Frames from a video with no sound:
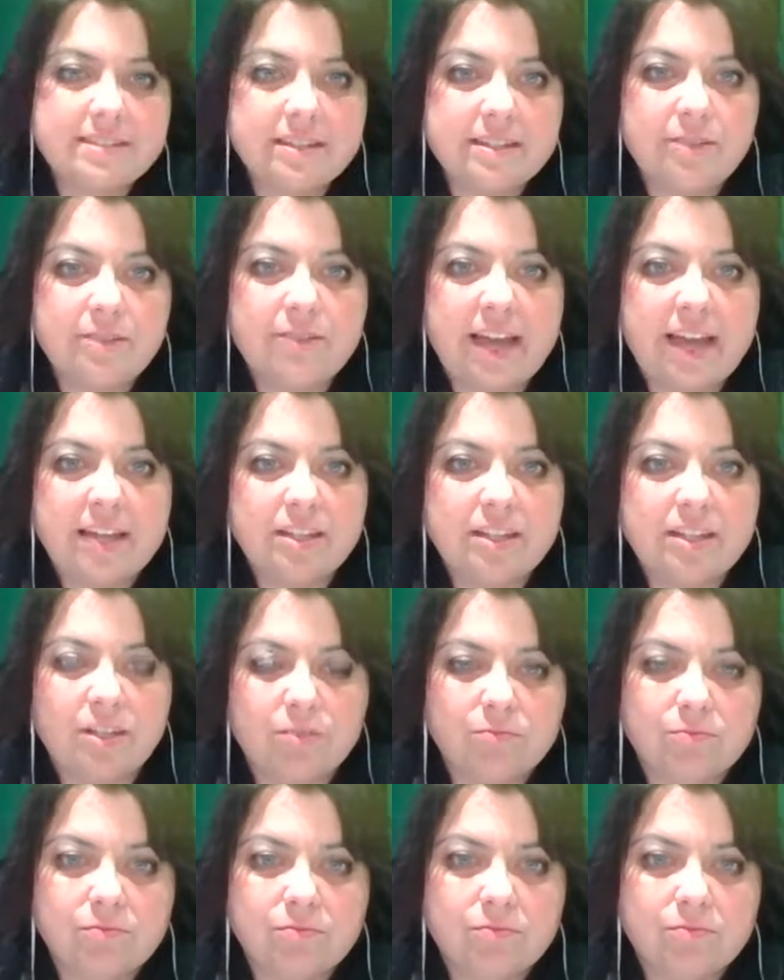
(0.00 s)
in a
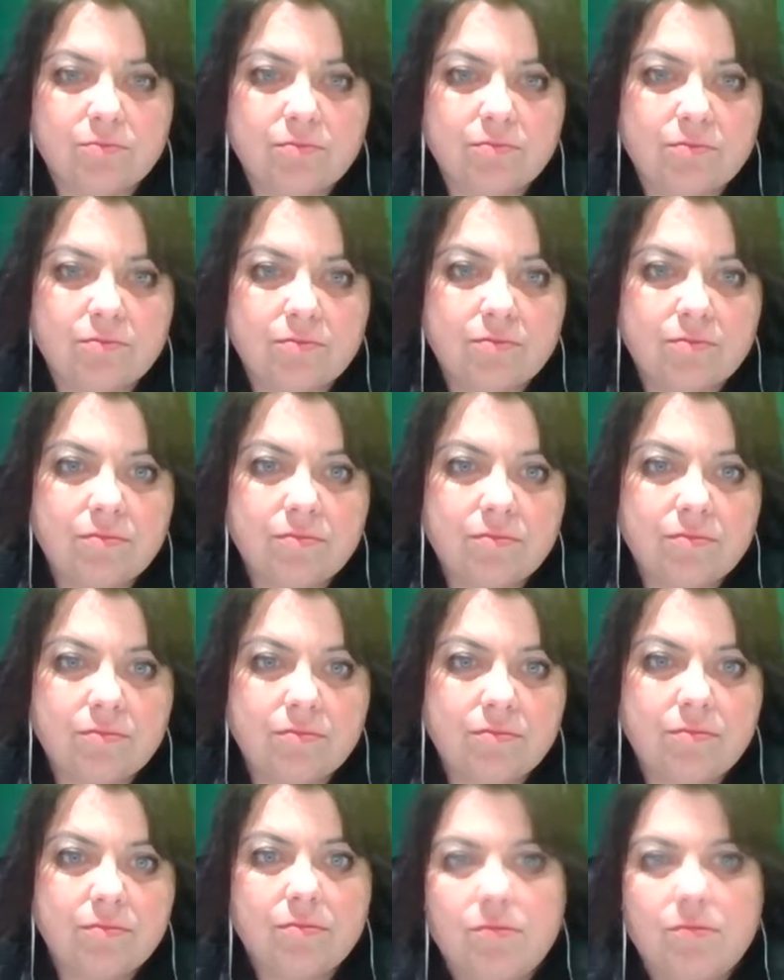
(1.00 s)
vacuum. mm
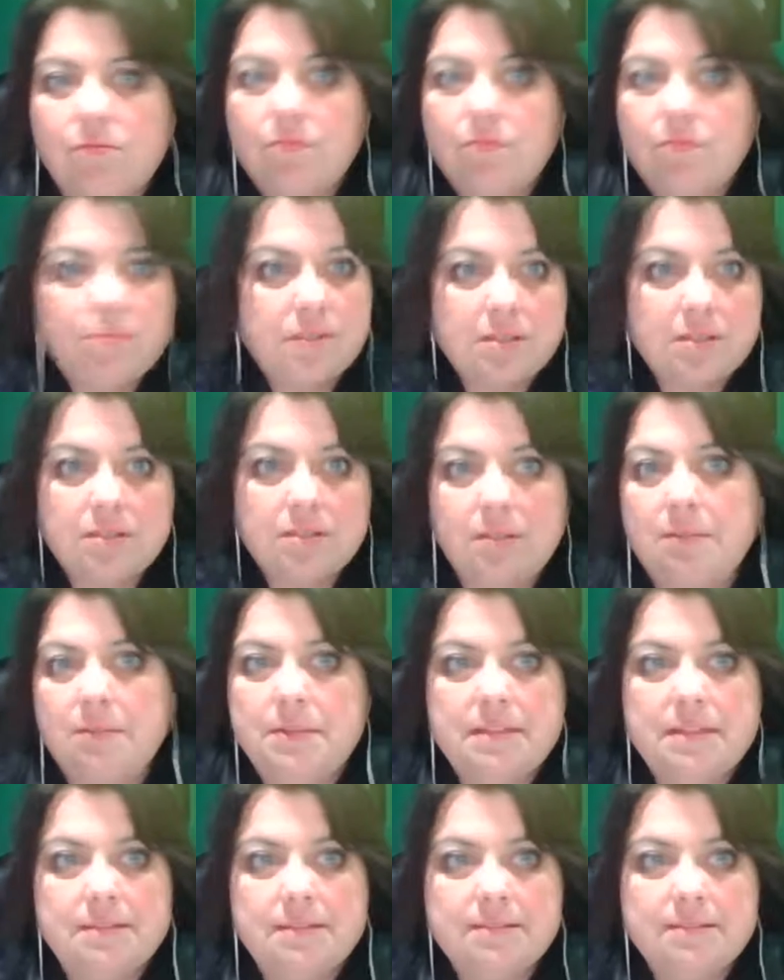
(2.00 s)
I
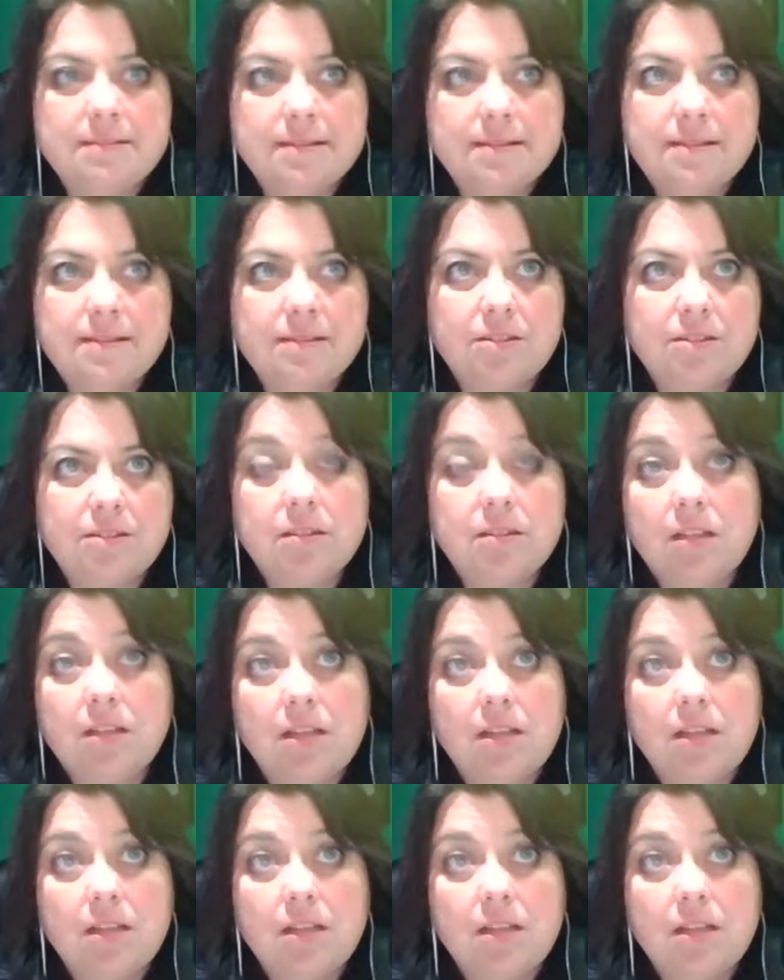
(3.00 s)
mean, you can't grow.